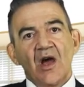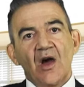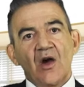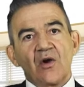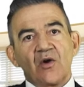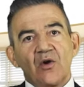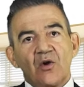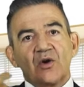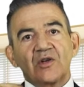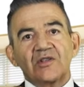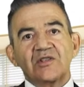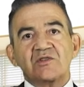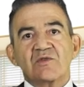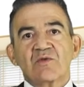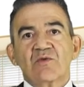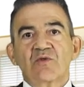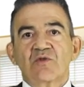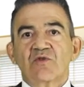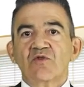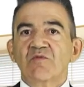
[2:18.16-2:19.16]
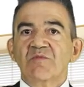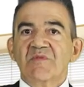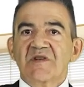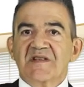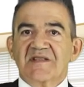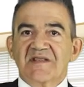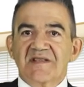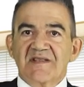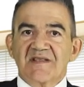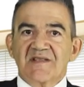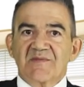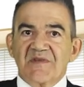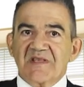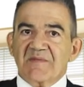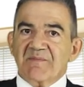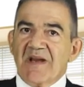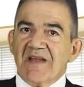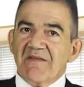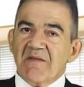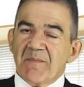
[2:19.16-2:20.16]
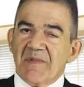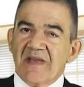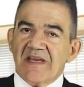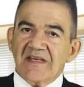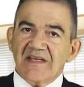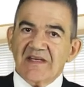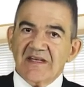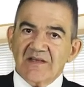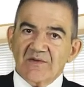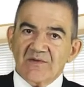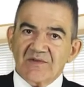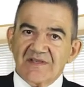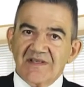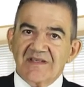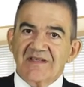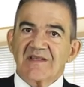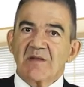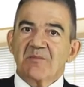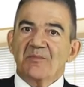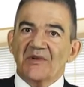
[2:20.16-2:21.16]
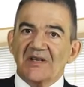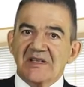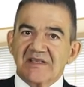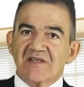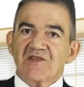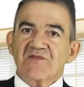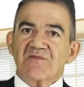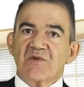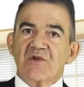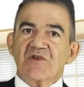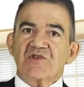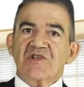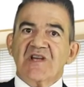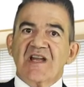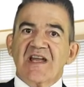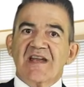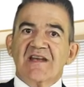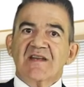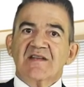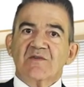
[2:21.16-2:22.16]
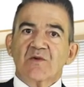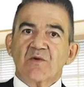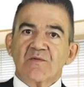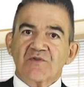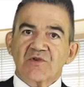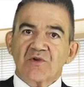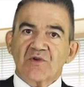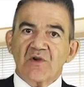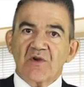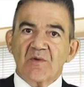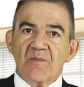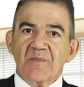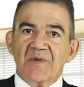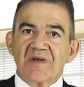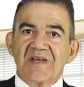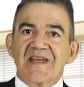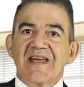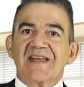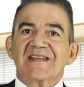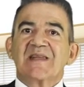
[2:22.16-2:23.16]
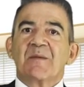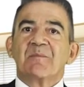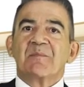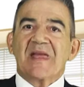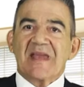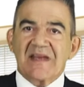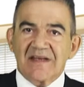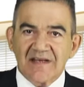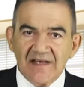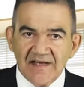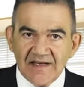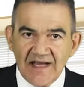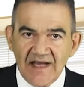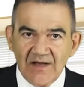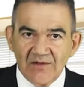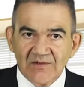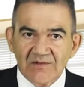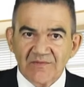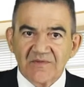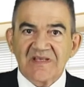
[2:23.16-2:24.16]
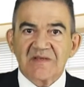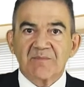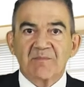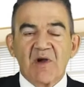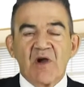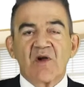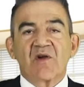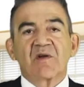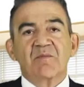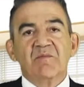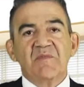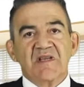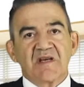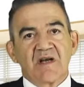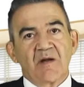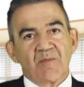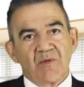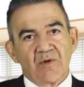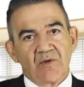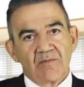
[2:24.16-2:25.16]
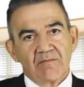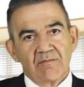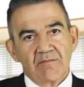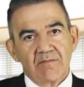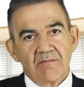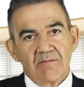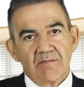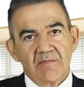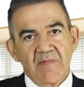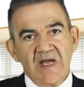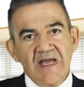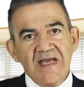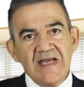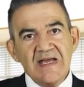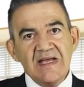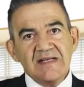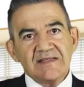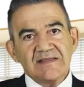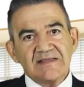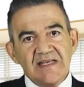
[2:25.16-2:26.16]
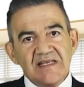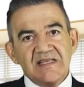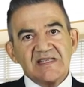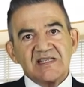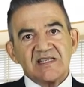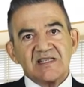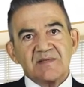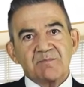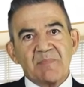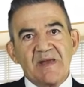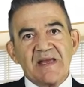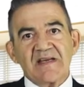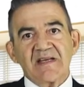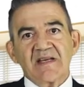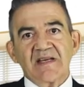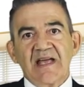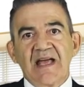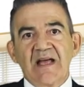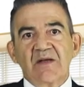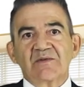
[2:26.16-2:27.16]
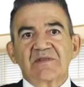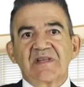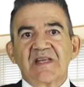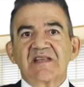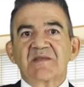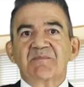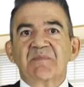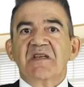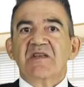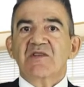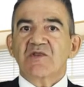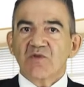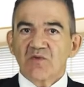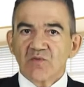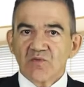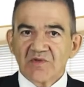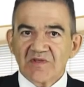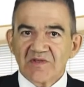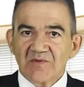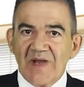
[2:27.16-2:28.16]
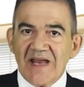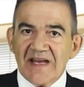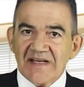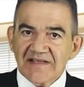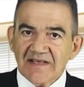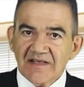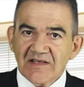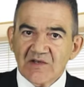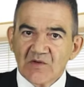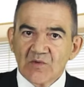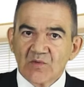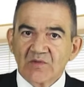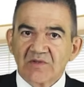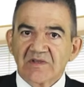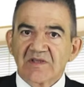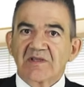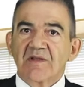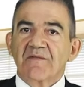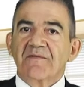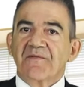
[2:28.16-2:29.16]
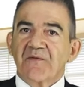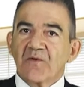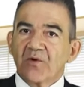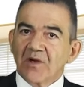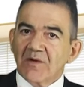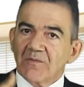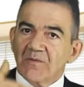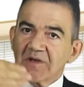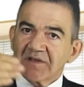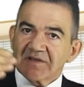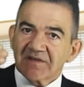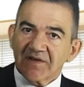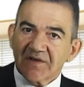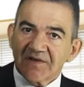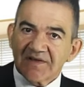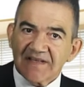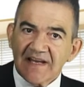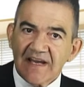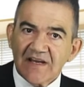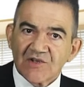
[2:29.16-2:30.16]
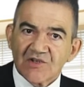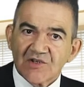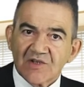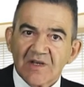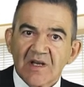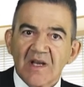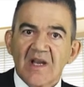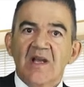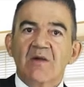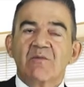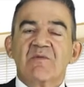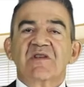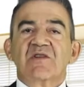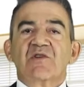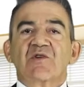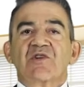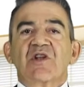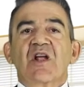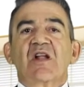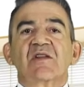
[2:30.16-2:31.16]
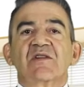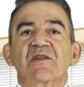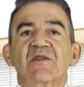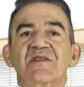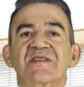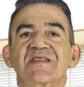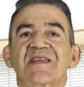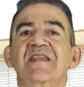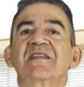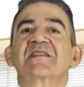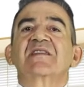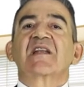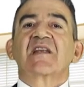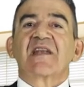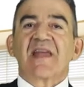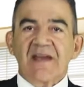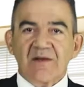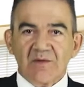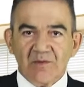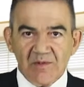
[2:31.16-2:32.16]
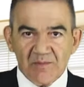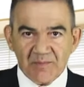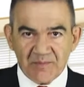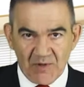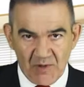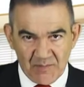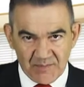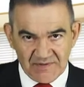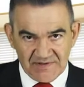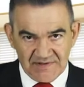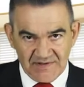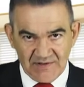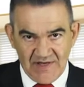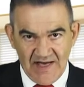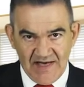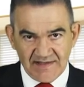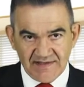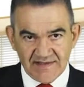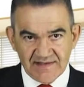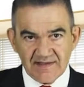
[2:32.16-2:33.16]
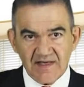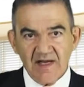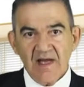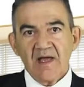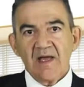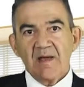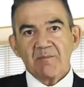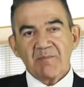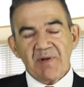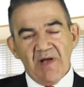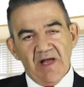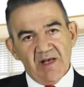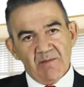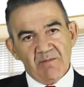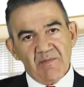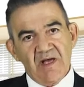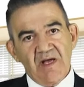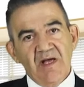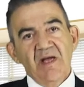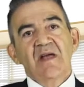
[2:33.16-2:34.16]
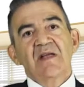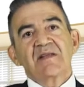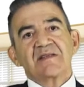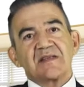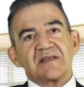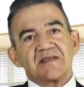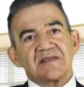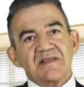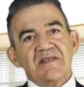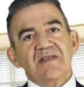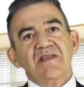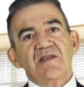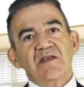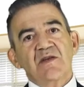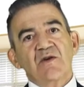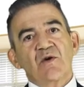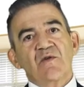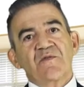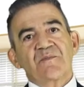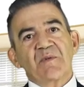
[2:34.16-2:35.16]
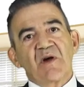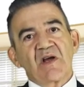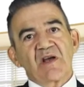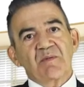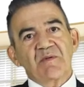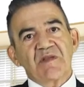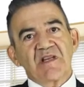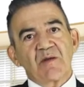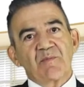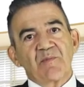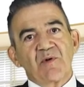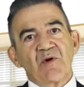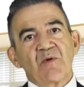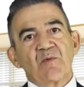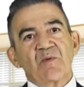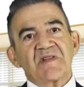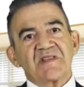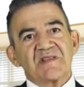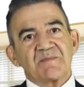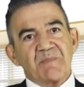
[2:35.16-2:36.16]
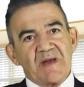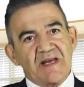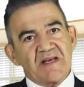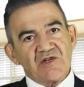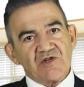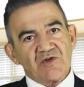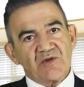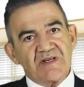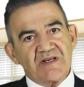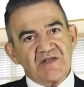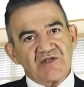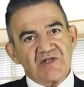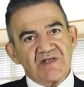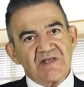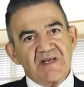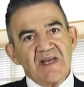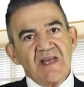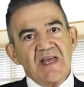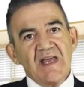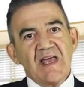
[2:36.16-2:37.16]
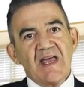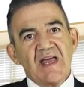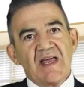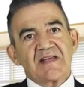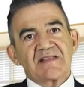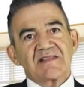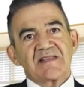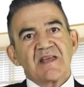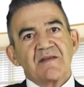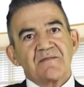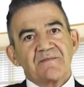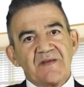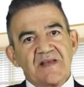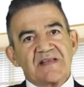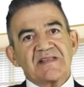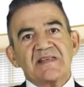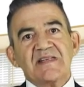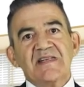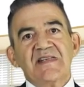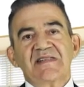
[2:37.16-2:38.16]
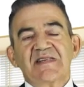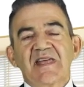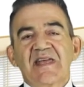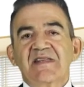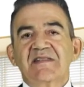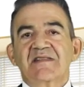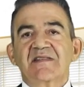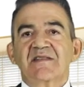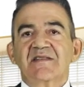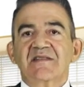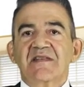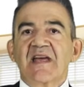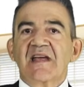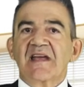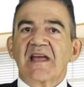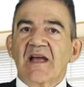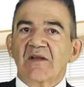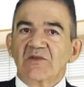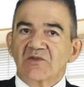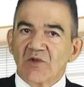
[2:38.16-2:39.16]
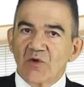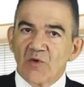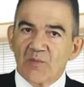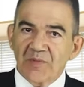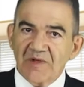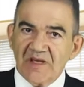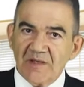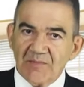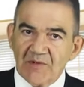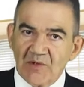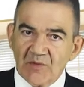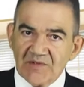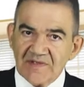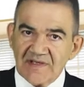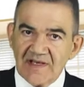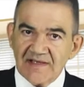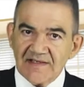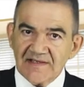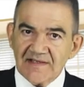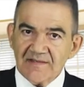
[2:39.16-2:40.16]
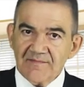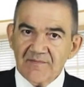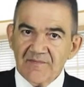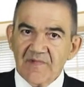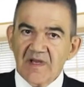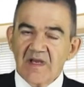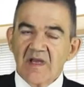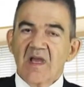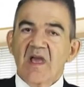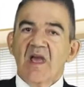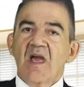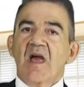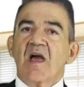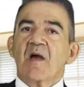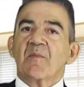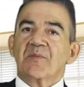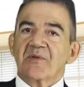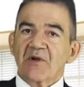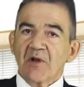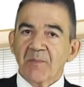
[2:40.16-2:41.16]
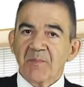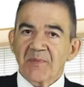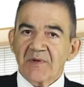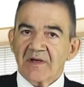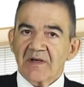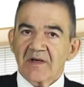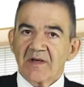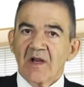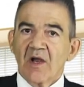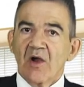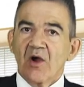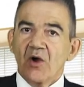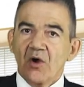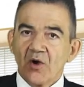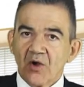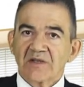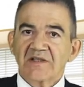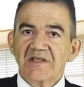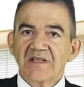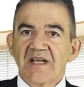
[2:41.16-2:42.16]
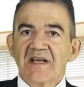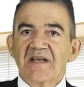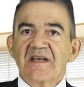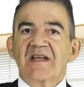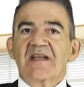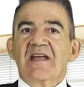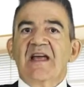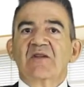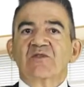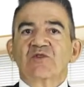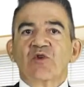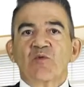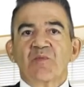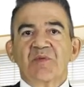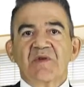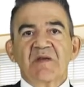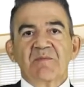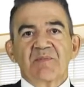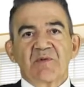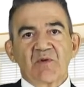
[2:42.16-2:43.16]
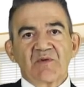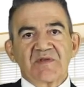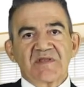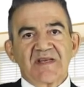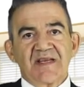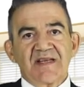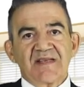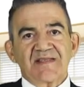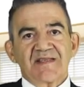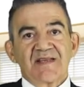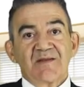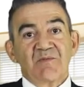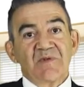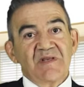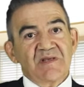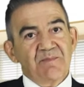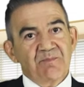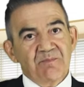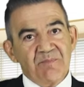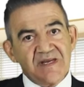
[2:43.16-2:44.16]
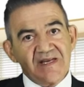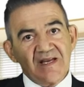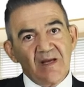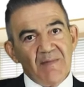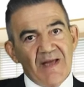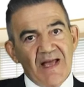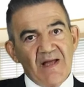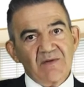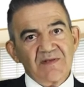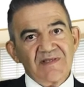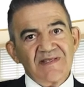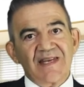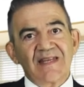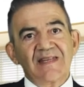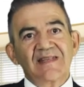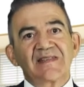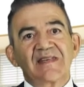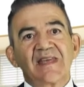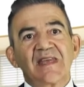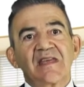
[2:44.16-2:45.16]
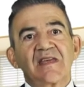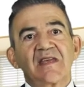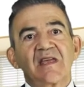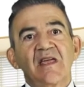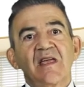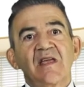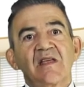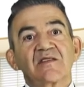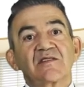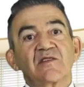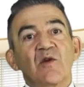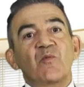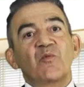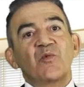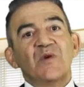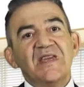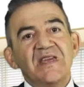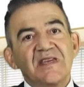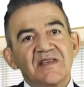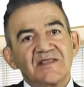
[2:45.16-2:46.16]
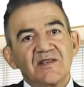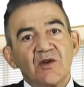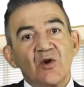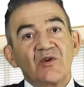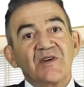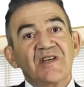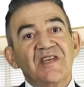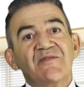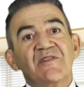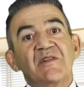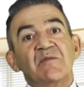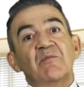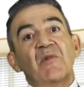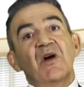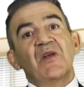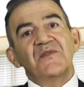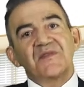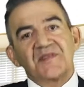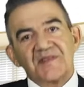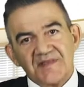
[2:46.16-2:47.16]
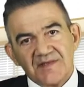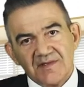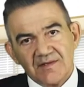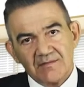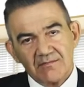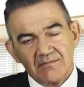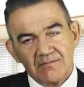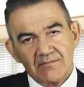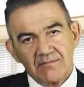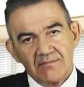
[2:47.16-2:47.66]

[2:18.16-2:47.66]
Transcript: According to rumors in the Swiss private banking industry, the British Virgin Island offshore company had a bank account with Bank Mirabaud. This bank account has been used to execute the forward transaction with Ronaldo's intellectual property rights. Palma, the CEO of Bank Mirabaud with Spanish origin, has facilitated the account opening process. A proper, ordinary account opening process with big amounts can take some weeks or even months.